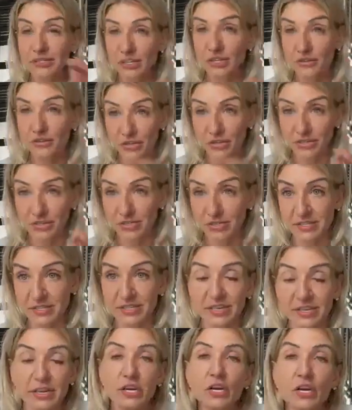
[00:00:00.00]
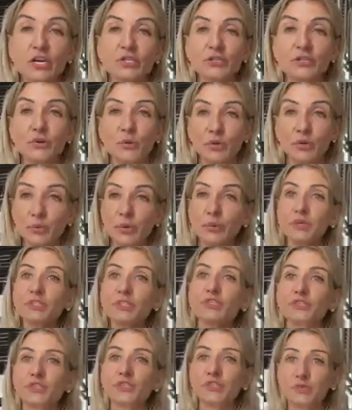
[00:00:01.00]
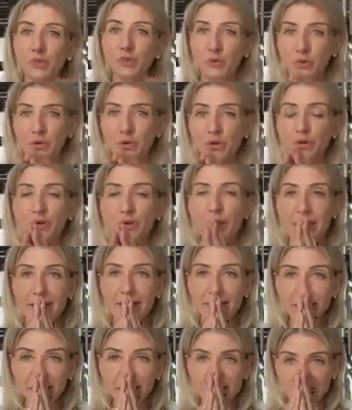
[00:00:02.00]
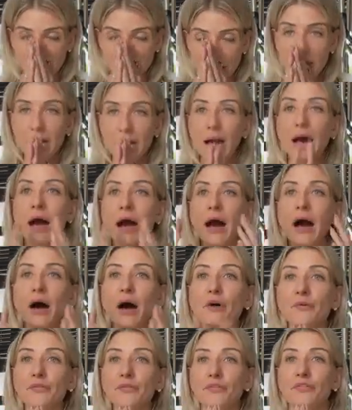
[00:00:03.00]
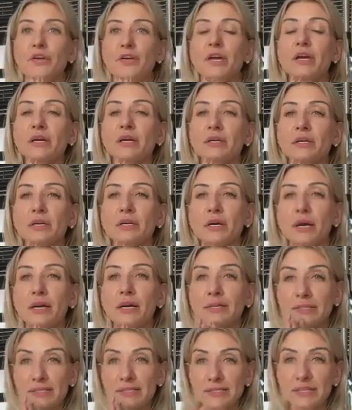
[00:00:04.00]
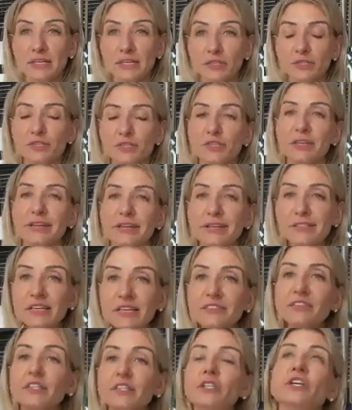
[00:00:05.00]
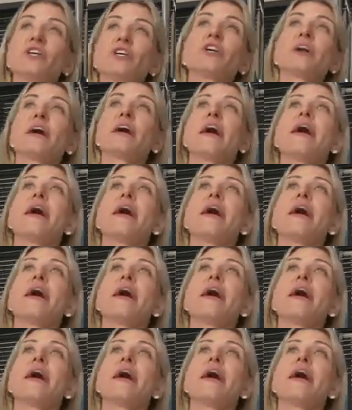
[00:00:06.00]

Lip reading: synchronicity. So what we want to do is we want to create a healthy cell. So let's have a look